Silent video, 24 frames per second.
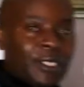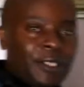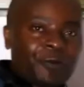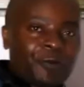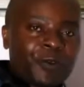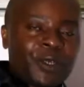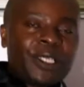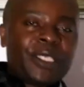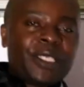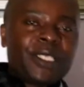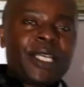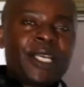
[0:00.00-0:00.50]

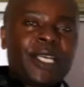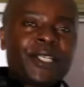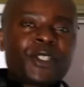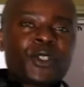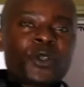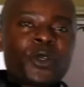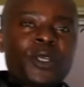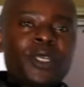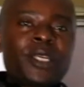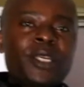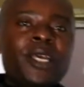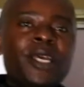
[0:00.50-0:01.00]

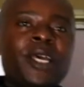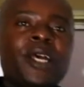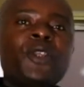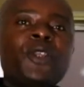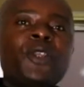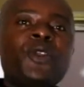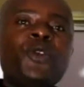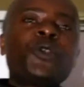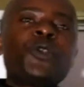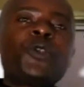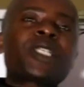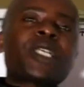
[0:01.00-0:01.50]
differentiation,
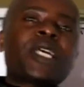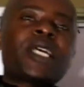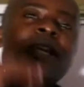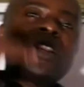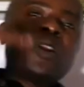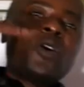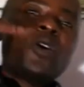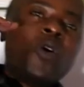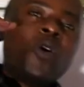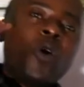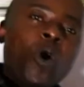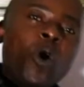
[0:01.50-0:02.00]
you shall
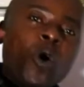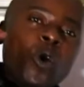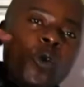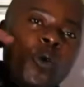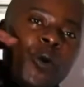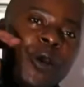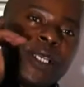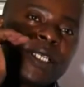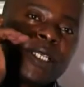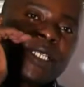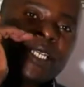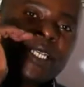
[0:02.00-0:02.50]

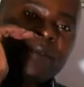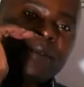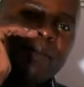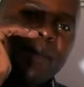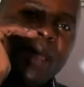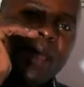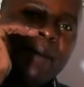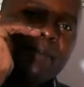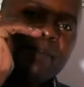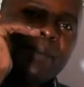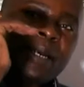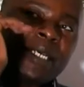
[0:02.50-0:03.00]
always
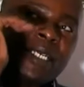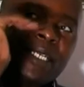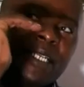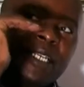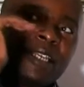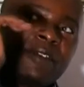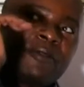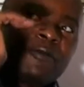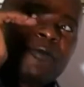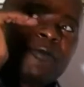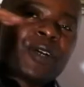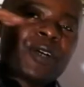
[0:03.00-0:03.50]
remember
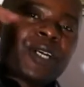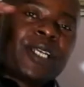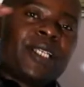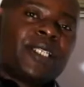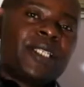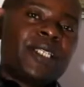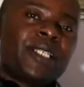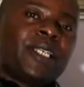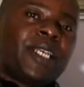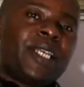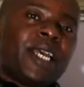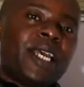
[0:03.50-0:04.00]

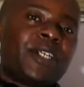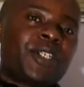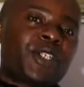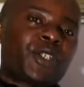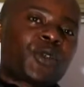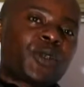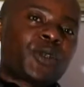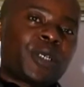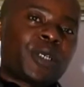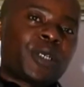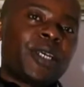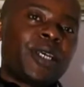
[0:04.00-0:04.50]

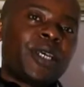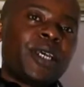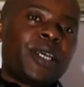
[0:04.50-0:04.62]
differentiation